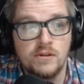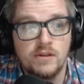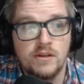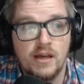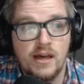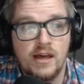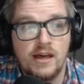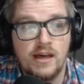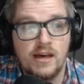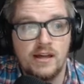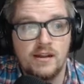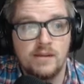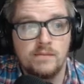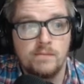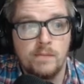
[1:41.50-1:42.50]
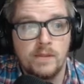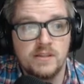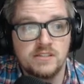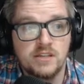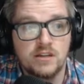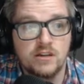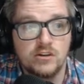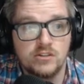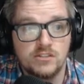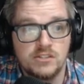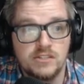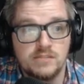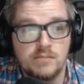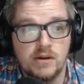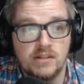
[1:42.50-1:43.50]
and it's gonna cost
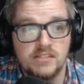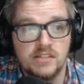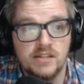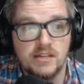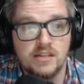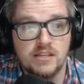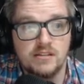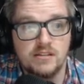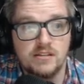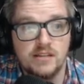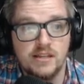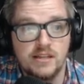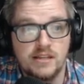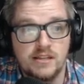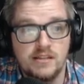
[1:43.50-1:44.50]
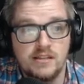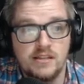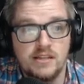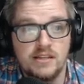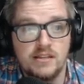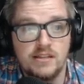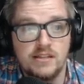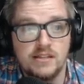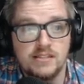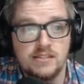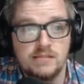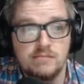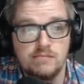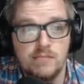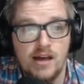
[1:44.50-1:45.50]
this much, and I can like it
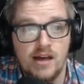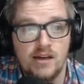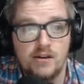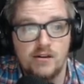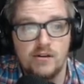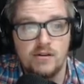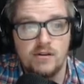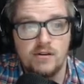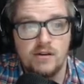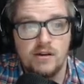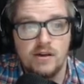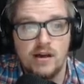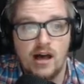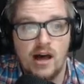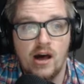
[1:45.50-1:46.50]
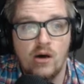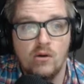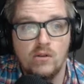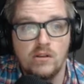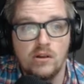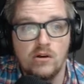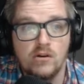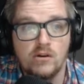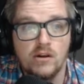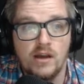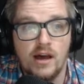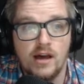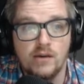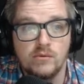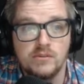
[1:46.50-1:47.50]
doesn't matter how long
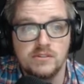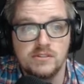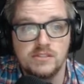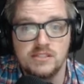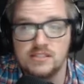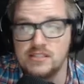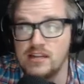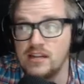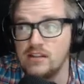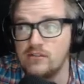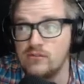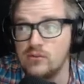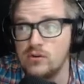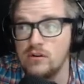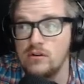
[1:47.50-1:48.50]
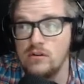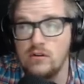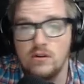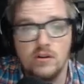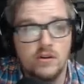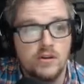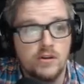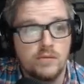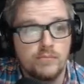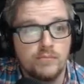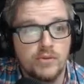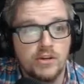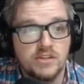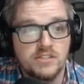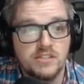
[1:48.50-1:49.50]
I will set it for,
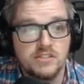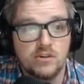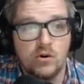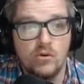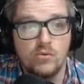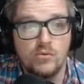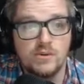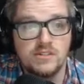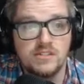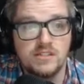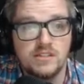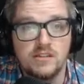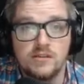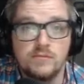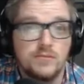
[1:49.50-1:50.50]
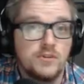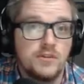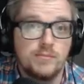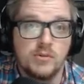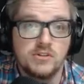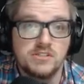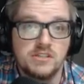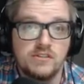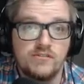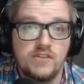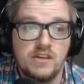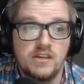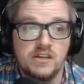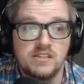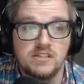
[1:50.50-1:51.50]
because it's always that the deposit
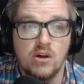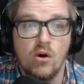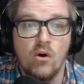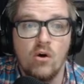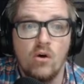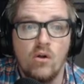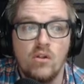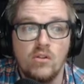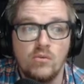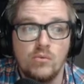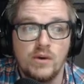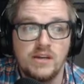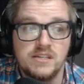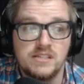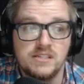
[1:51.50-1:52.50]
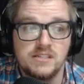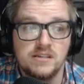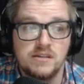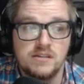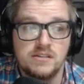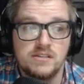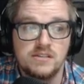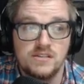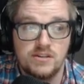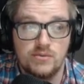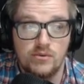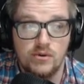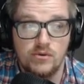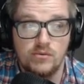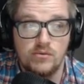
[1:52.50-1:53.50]
fee is always zero.